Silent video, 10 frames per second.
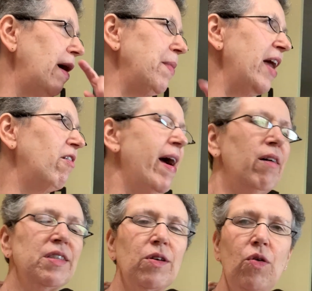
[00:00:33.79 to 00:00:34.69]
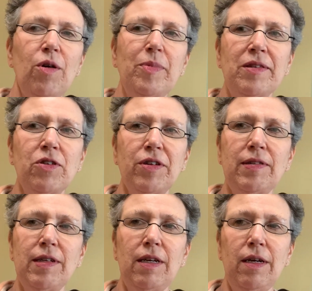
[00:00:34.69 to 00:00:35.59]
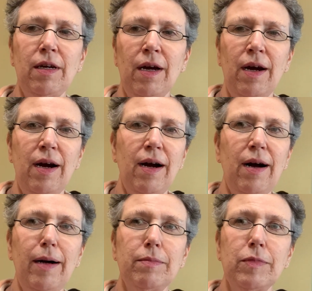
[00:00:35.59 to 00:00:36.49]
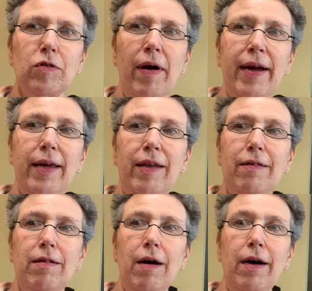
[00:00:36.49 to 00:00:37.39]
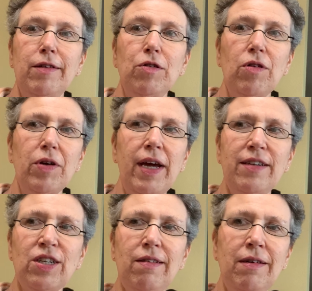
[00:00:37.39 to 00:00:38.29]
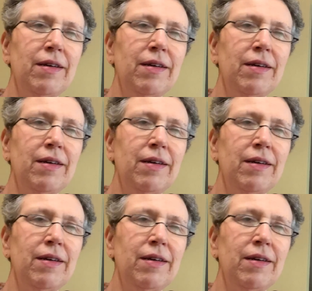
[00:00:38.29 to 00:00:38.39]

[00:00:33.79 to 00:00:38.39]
I'm at our house in Corpus Christi, trying a new location